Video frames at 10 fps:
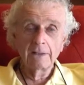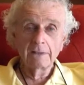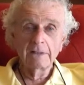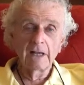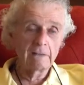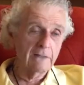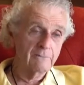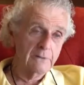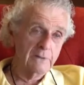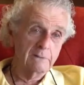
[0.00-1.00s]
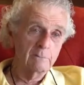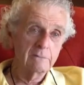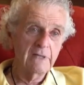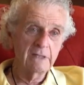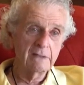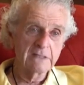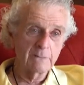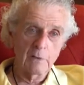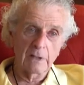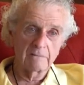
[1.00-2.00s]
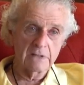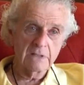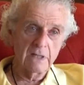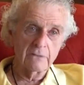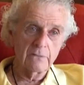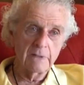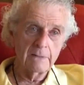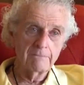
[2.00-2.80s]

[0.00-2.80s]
Yeah, I loved it. Italy's a marvelous country.